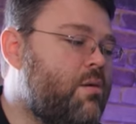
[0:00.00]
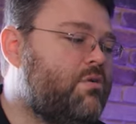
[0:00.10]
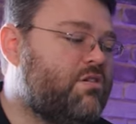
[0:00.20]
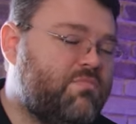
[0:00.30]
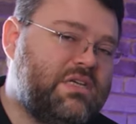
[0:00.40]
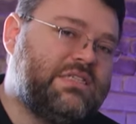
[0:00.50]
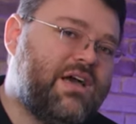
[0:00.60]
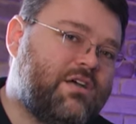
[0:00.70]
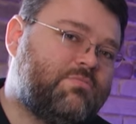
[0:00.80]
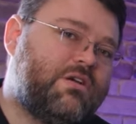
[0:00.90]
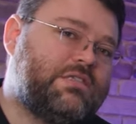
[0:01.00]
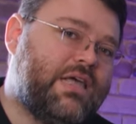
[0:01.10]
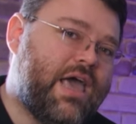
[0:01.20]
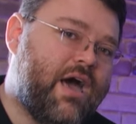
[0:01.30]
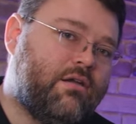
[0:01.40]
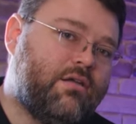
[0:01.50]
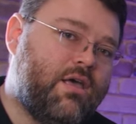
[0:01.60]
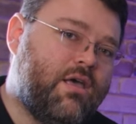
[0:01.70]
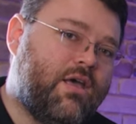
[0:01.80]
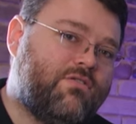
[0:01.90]
but the PCI Express layout
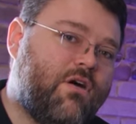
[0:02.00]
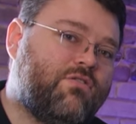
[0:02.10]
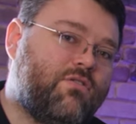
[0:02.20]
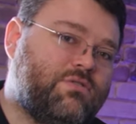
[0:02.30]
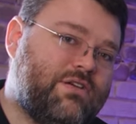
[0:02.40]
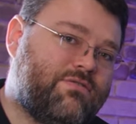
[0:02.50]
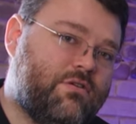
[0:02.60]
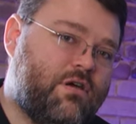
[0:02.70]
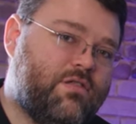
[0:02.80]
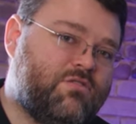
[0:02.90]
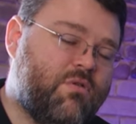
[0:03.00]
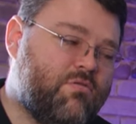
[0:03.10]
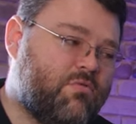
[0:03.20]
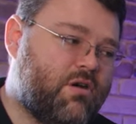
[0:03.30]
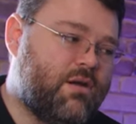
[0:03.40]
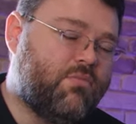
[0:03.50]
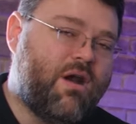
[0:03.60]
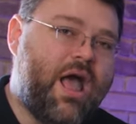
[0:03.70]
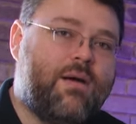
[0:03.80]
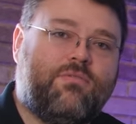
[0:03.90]
is also different on this motherboard and
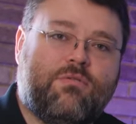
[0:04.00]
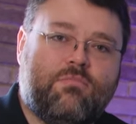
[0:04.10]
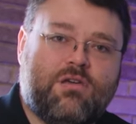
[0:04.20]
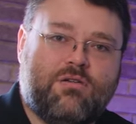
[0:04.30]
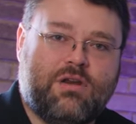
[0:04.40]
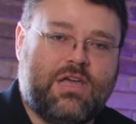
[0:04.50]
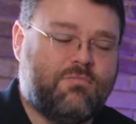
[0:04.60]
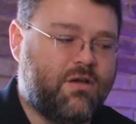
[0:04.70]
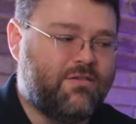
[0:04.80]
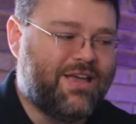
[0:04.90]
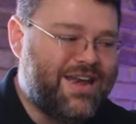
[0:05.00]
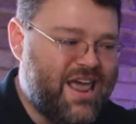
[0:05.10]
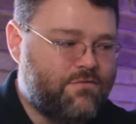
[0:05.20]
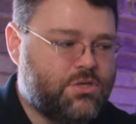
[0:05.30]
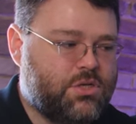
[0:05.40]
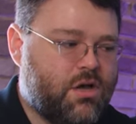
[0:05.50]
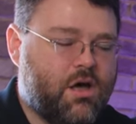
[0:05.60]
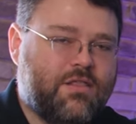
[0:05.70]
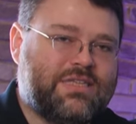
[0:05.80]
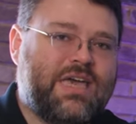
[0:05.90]
perhaps a bit unique because I never
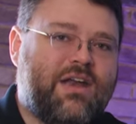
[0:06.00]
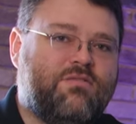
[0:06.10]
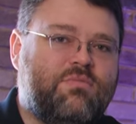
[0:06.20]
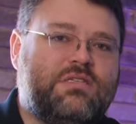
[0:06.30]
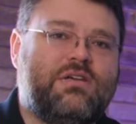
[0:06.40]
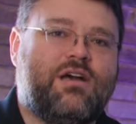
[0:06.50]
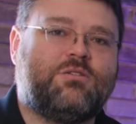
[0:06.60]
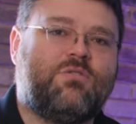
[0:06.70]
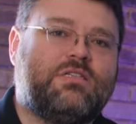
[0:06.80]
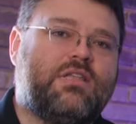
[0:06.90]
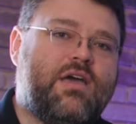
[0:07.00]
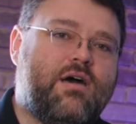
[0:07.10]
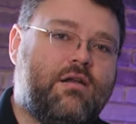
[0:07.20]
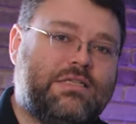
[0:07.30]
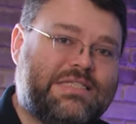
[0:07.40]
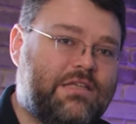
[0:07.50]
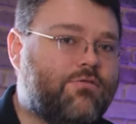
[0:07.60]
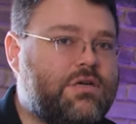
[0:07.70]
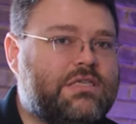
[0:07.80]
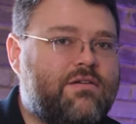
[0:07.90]
saw this kind of a PCI Express layout on
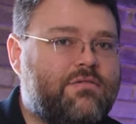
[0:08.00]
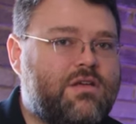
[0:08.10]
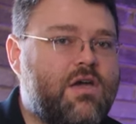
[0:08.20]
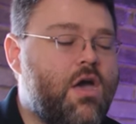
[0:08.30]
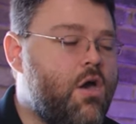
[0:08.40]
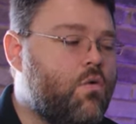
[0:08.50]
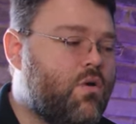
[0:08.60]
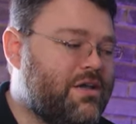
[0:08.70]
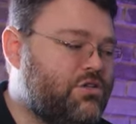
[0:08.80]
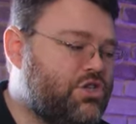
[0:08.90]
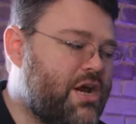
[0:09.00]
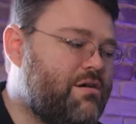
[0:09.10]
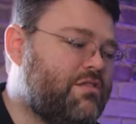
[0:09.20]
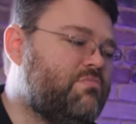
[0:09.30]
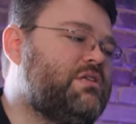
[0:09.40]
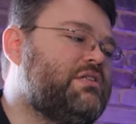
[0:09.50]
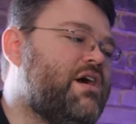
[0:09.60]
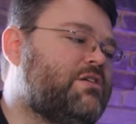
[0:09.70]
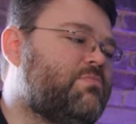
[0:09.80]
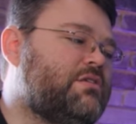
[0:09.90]
Z370 where it's sharing the
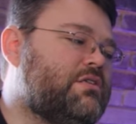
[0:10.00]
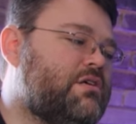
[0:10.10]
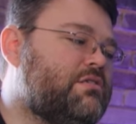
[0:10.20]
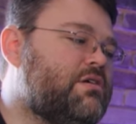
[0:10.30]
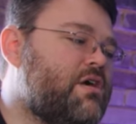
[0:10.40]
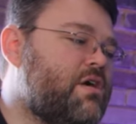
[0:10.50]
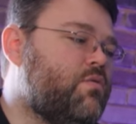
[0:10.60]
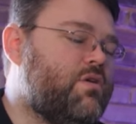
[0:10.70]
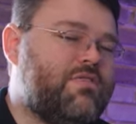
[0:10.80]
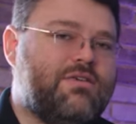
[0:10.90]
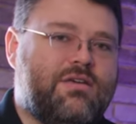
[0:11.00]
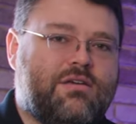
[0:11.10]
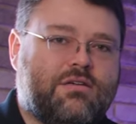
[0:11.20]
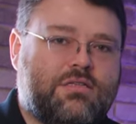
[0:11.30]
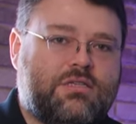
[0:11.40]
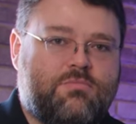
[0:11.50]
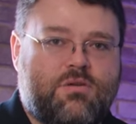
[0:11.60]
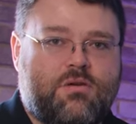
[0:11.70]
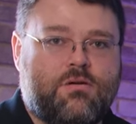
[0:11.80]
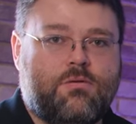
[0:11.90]
PCI Express lanes with the
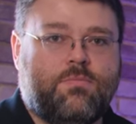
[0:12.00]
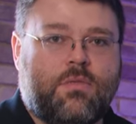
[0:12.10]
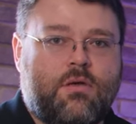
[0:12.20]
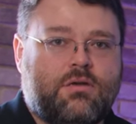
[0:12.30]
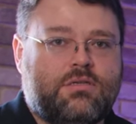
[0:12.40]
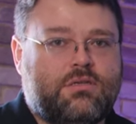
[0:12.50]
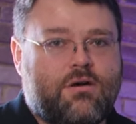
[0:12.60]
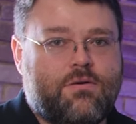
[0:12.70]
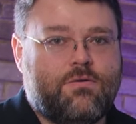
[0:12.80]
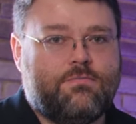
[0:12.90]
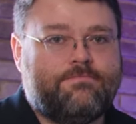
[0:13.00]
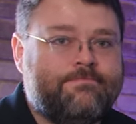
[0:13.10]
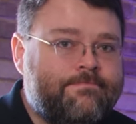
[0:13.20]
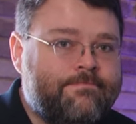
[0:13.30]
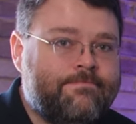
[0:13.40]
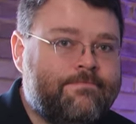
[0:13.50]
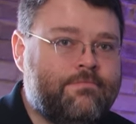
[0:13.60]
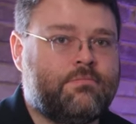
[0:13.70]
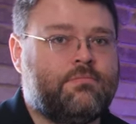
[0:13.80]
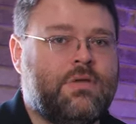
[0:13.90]
CPU. So
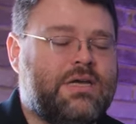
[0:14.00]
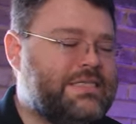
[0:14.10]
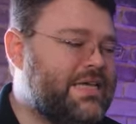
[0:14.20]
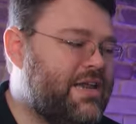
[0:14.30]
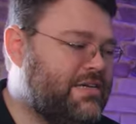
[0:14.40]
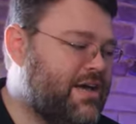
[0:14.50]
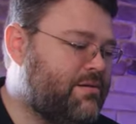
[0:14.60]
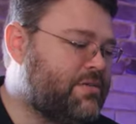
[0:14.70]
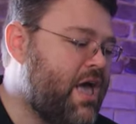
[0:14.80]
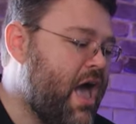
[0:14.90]
exciting times.